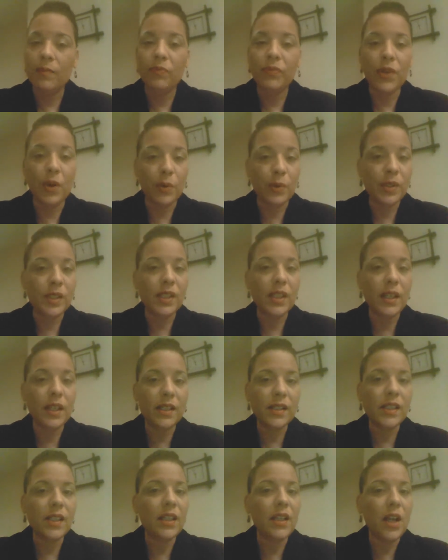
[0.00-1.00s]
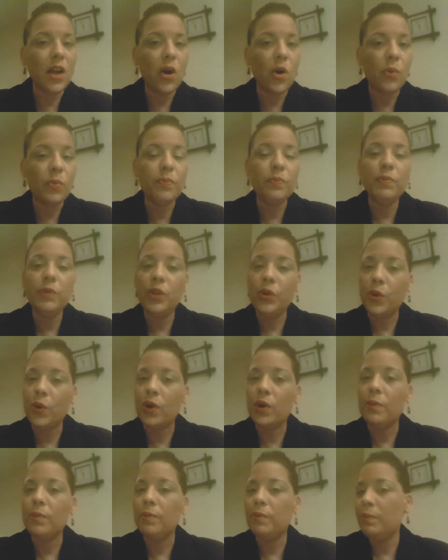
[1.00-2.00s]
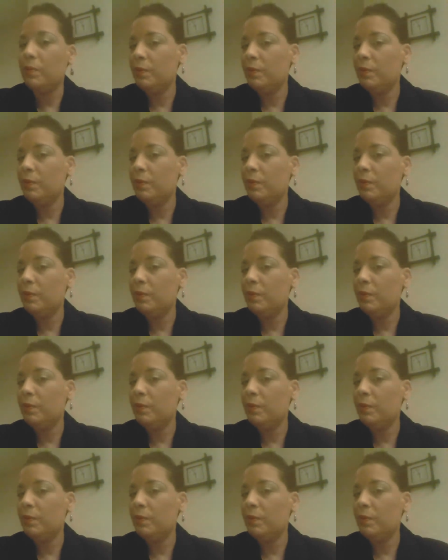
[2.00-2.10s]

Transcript: Those things can help your